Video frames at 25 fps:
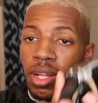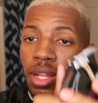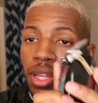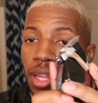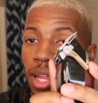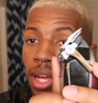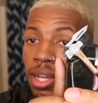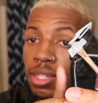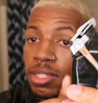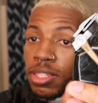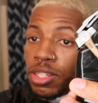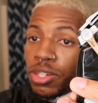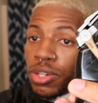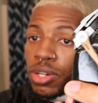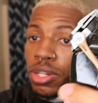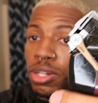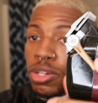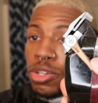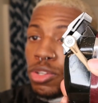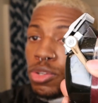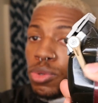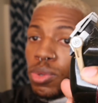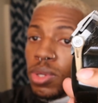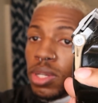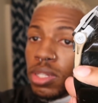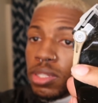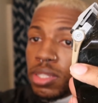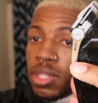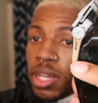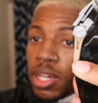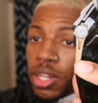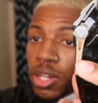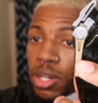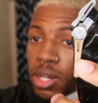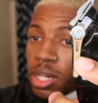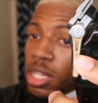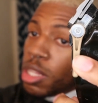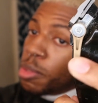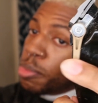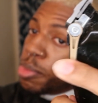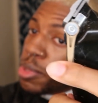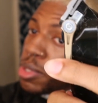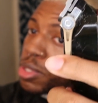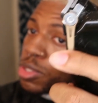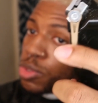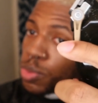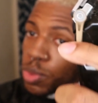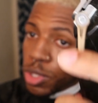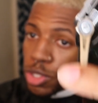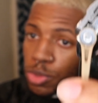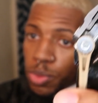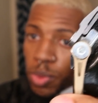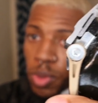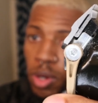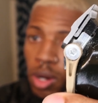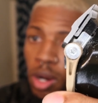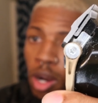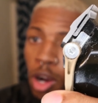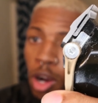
last thing you're gonna do is take your clippers, which were